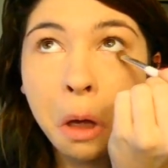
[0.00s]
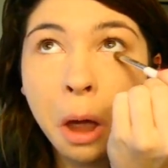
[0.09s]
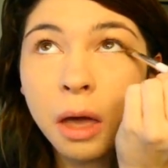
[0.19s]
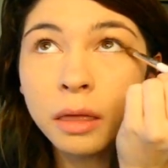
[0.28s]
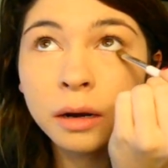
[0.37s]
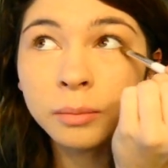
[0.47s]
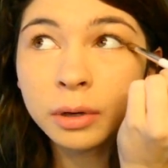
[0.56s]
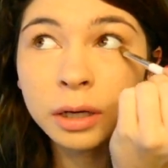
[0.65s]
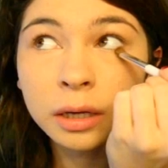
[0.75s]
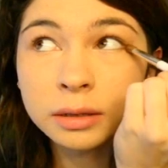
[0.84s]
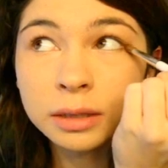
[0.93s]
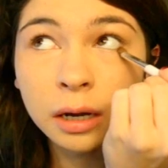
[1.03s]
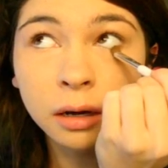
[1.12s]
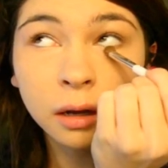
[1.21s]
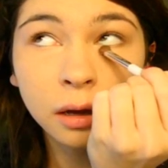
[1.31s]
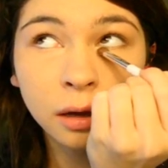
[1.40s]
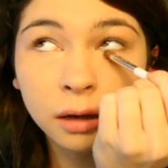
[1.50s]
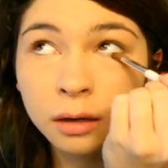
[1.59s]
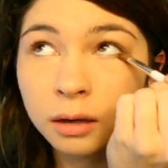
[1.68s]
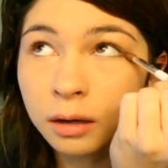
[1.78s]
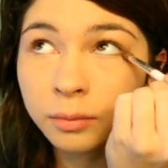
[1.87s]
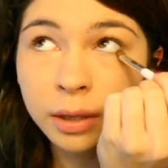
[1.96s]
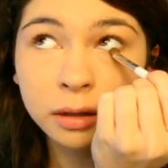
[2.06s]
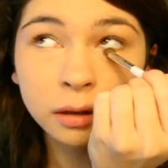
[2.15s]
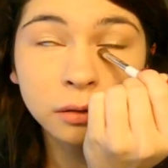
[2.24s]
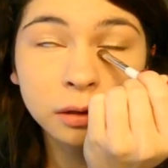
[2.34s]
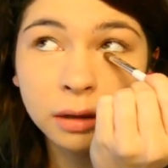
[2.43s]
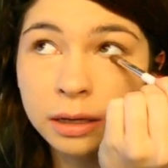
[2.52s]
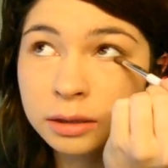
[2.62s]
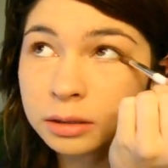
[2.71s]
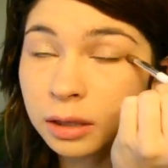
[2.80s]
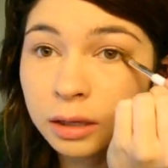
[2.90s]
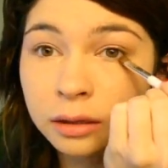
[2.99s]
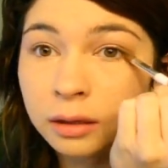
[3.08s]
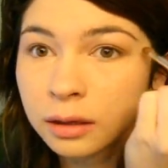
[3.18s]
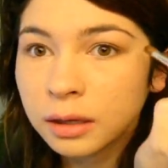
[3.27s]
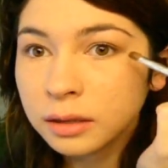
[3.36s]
And then I'm bringing it down on my lower lash line,